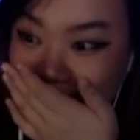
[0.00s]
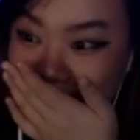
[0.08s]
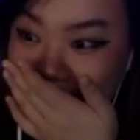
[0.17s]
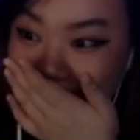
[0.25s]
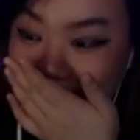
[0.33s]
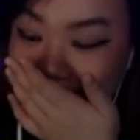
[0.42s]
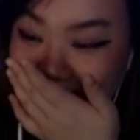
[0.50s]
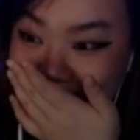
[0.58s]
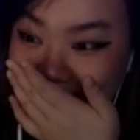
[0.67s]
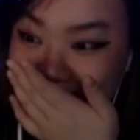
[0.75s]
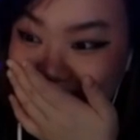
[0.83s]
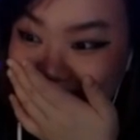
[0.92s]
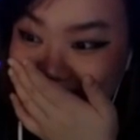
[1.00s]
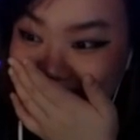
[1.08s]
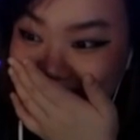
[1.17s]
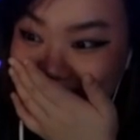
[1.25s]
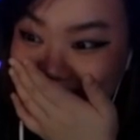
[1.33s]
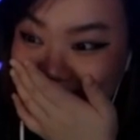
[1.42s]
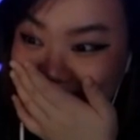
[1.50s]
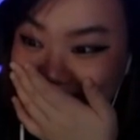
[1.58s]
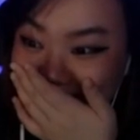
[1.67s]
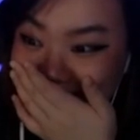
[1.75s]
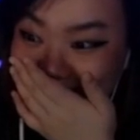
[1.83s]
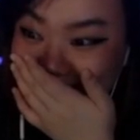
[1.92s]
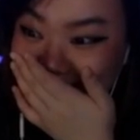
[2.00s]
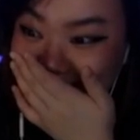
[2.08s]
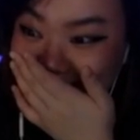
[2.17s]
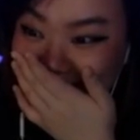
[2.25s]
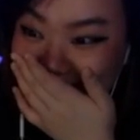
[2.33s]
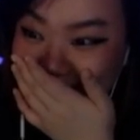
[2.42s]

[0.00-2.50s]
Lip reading: (silence)